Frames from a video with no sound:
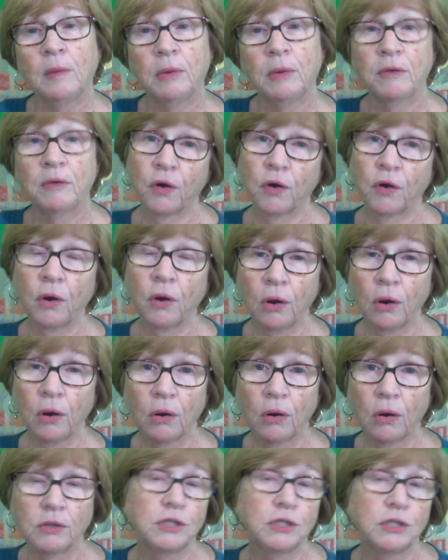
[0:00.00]
But for
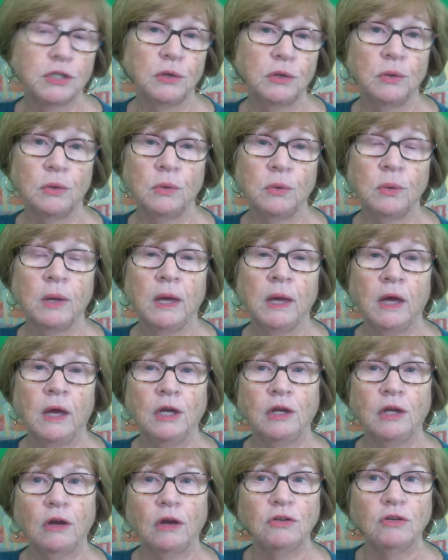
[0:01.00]
her too,
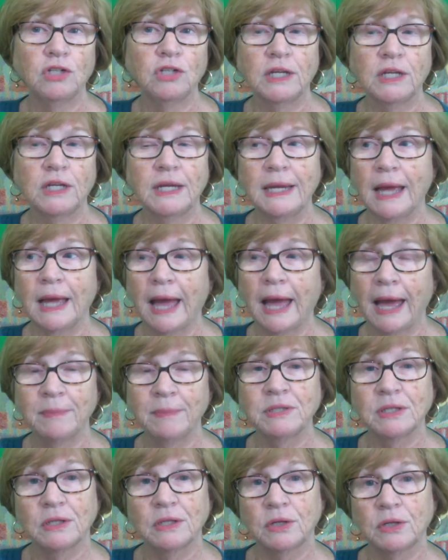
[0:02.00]
she
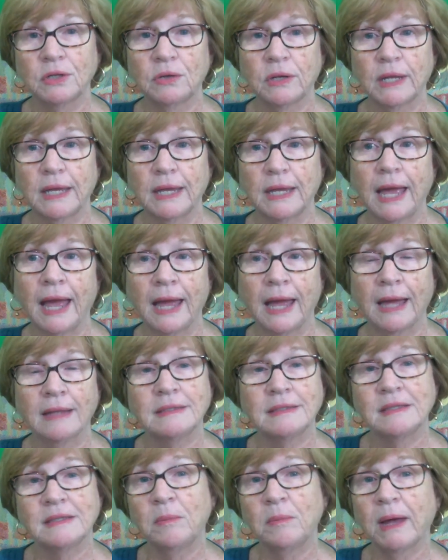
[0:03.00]
absolutely
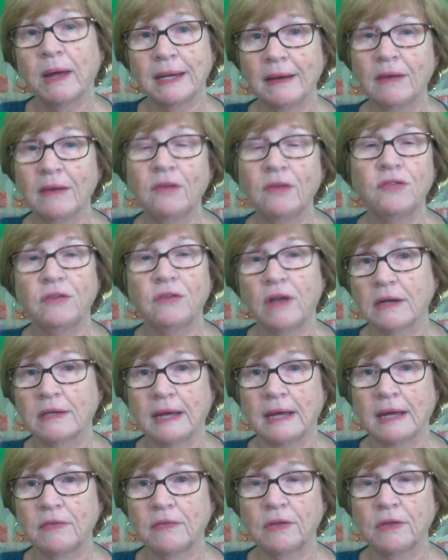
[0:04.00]
had somebody else
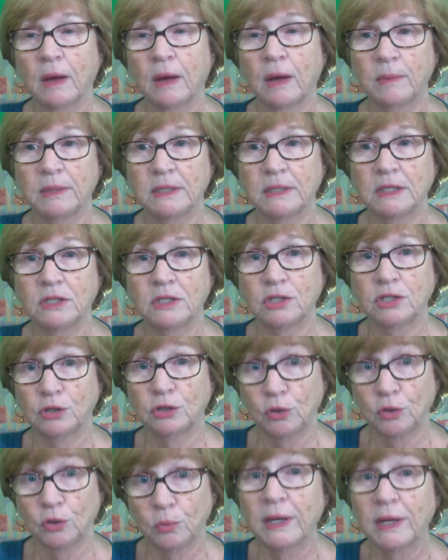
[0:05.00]
knocked out of the competition
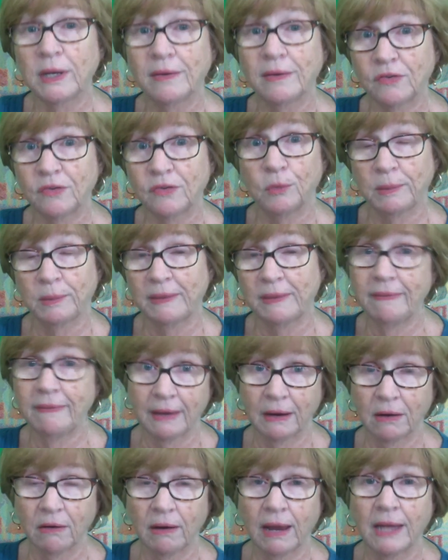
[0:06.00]
who would have still been
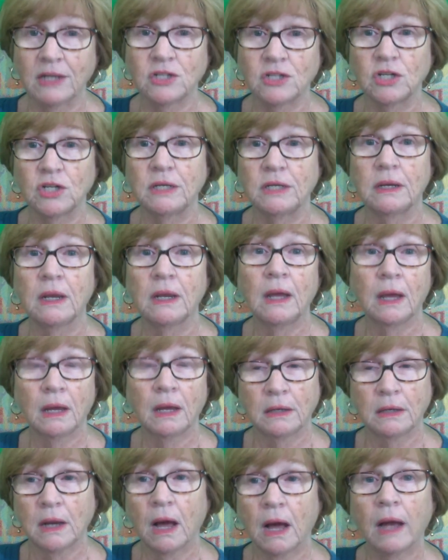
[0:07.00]
there had she
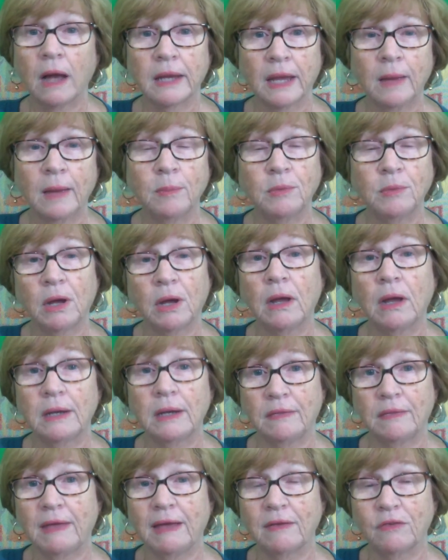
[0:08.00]
not kept on
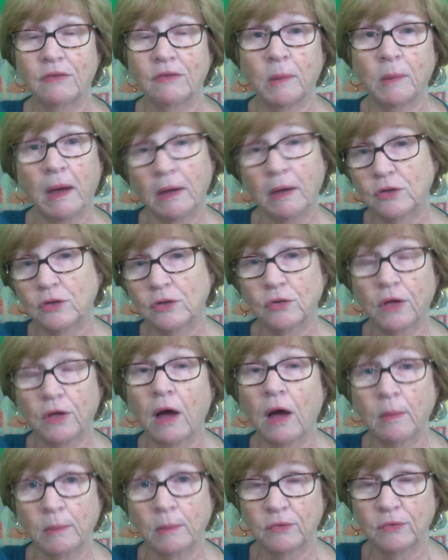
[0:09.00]
in that spot till
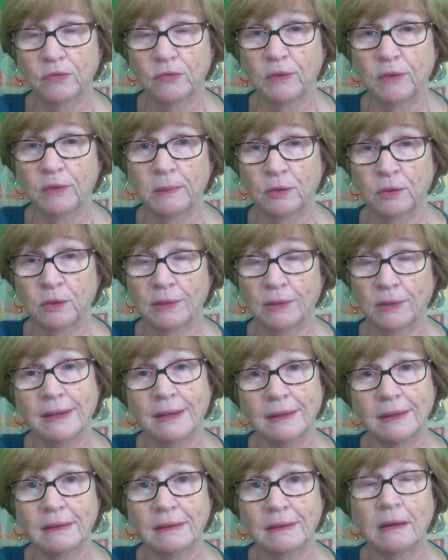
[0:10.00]
almost the bitter
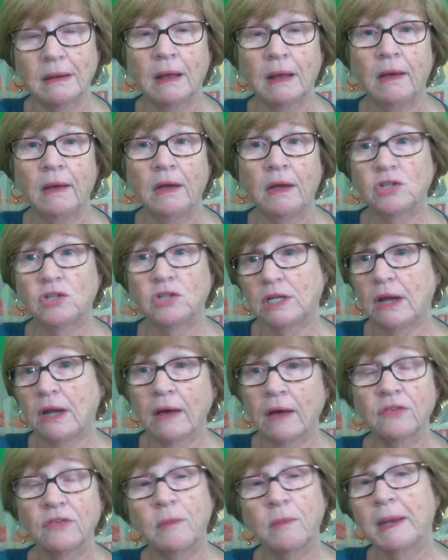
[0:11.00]
end. She
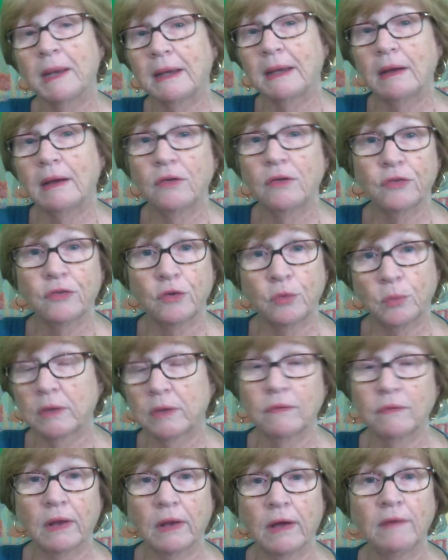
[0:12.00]
knocked somebody else who would
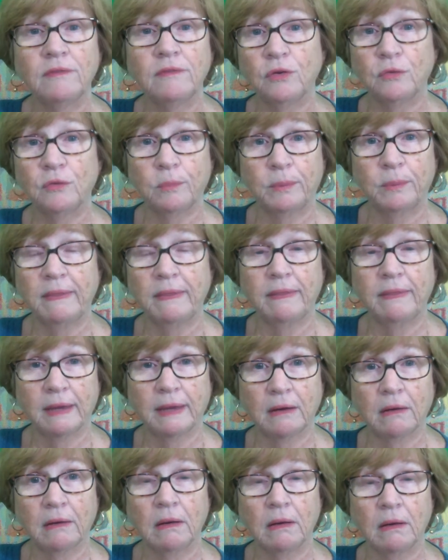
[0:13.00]
have loved to have been
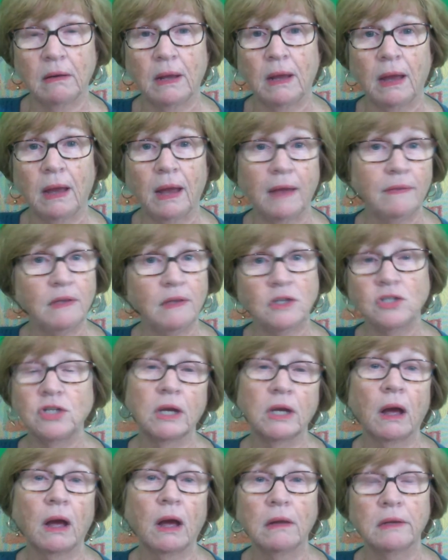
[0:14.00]
there. And then
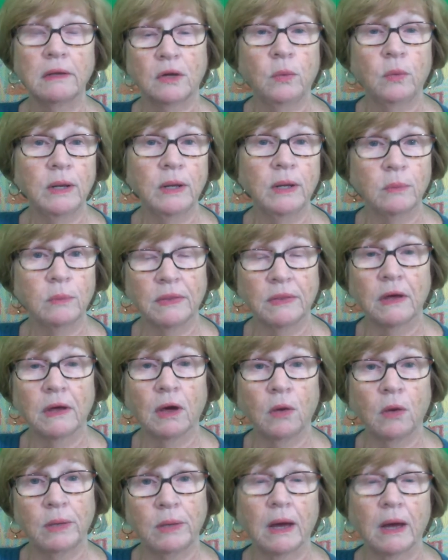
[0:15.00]
she called it quit when the
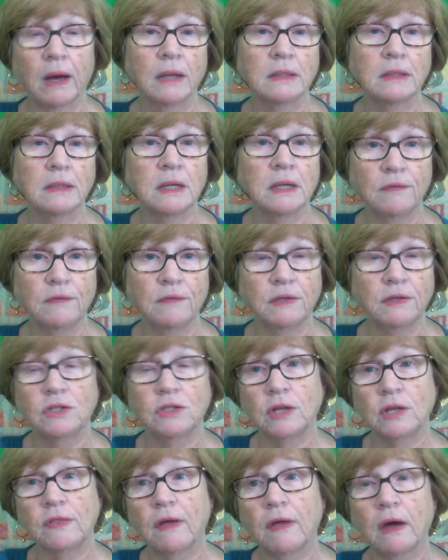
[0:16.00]
going got tough
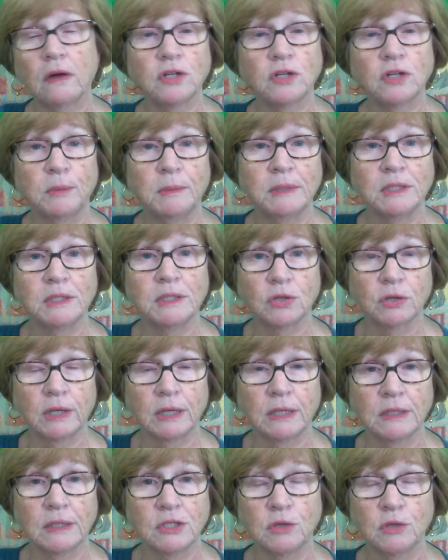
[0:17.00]
and she thought she missed her
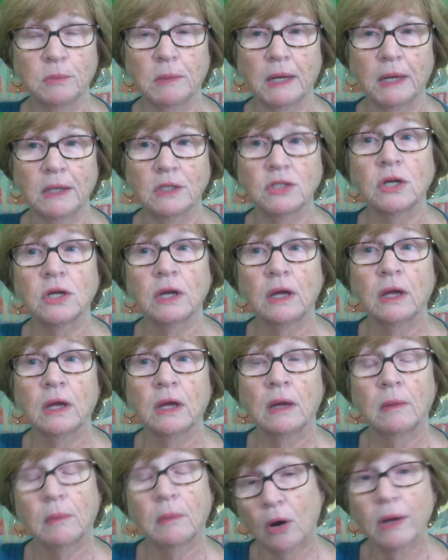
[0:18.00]
kids too much.
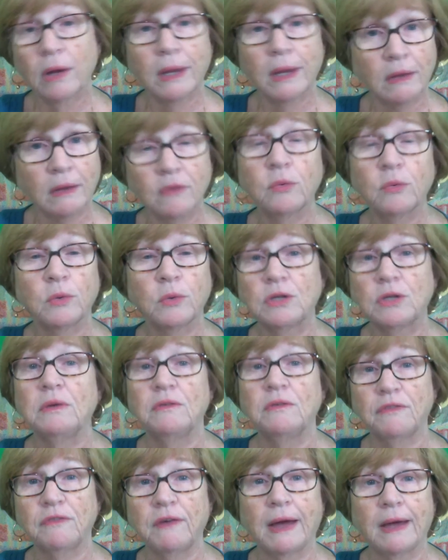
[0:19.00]
Her kids were
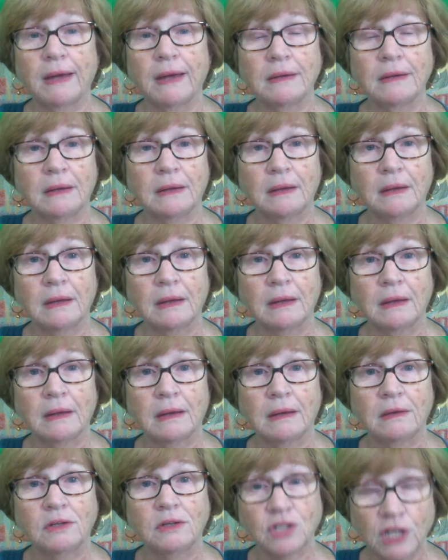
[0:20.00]
doing fine.
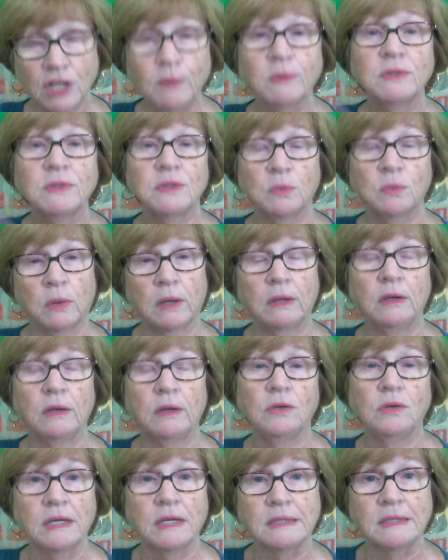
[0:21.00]
She was the one who
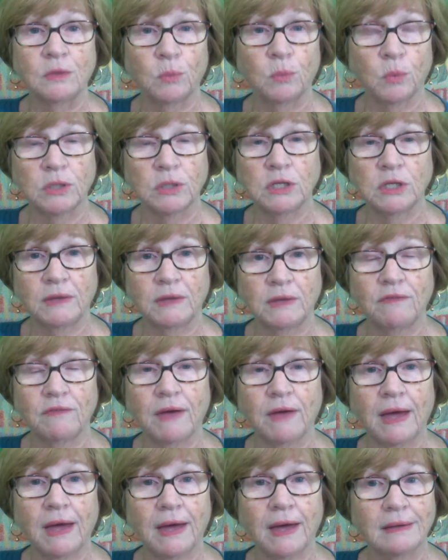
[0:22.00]
doesn't doing
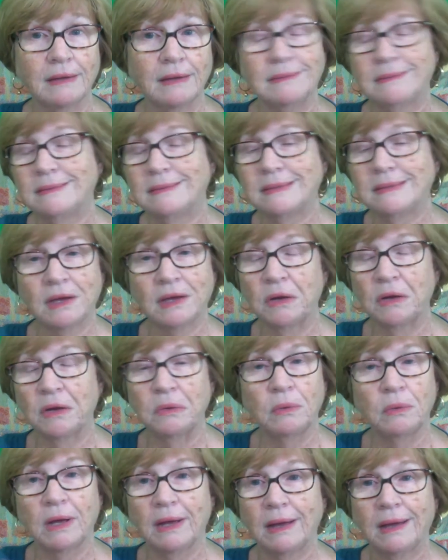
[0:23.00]
fine.
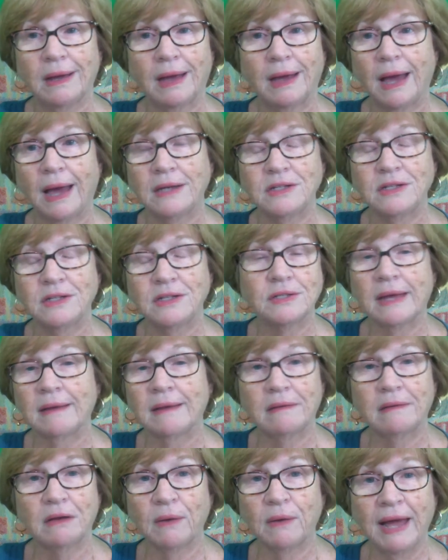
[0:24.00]
So I
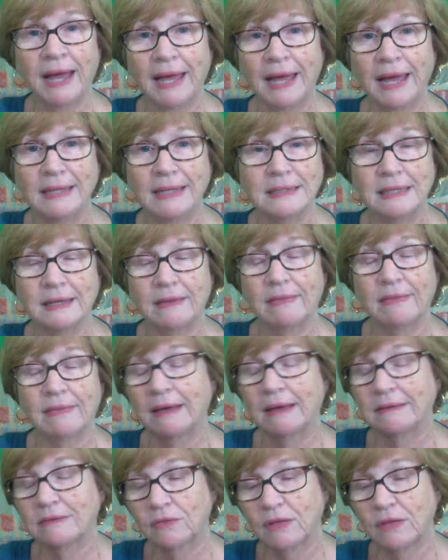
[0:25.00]
don't know. I hate seeing
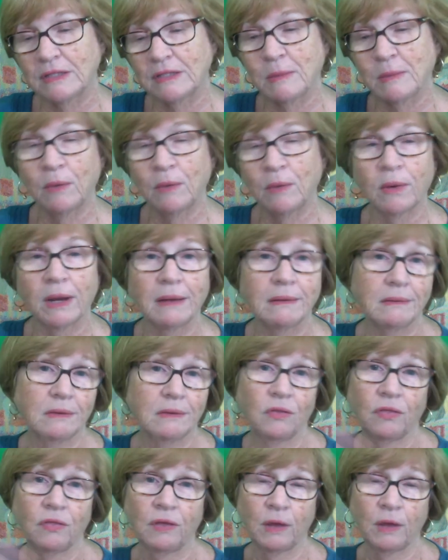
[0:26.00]
that. So that's my rant.
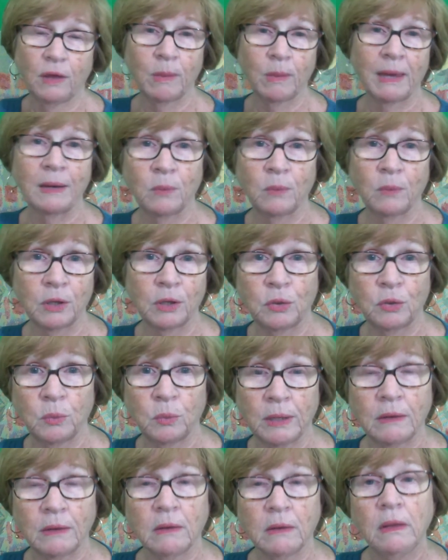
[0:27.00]
You can think about it what you
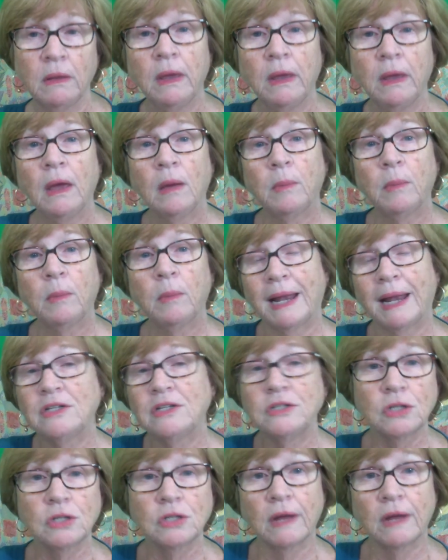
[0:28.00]
will, but I
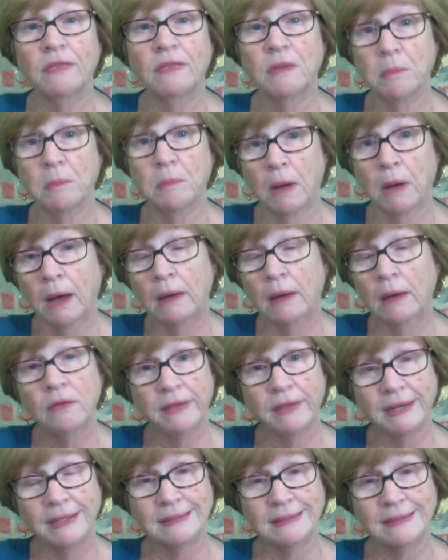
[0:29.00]
just look at the model
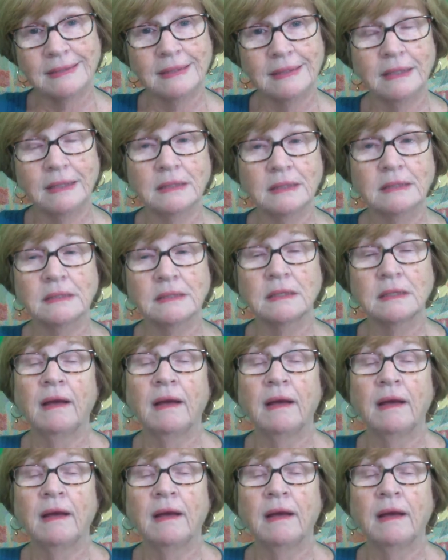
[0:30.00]
that it sets.